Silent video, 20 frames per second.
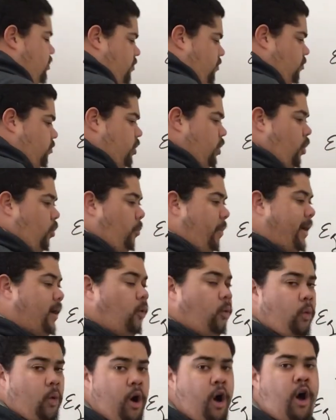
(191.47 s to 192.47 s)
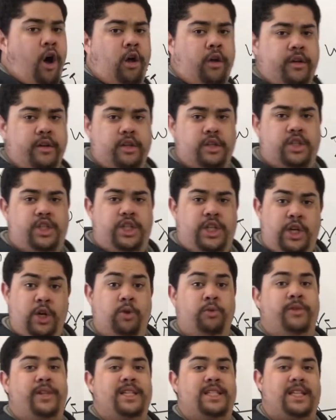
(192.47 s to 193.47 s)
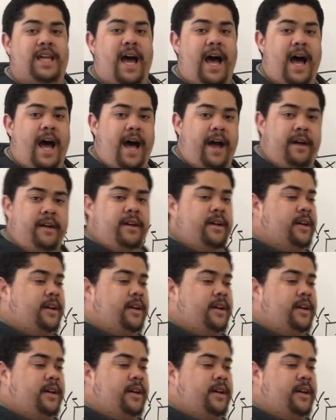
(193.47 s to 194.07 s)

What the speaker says: make a wall and shield this guy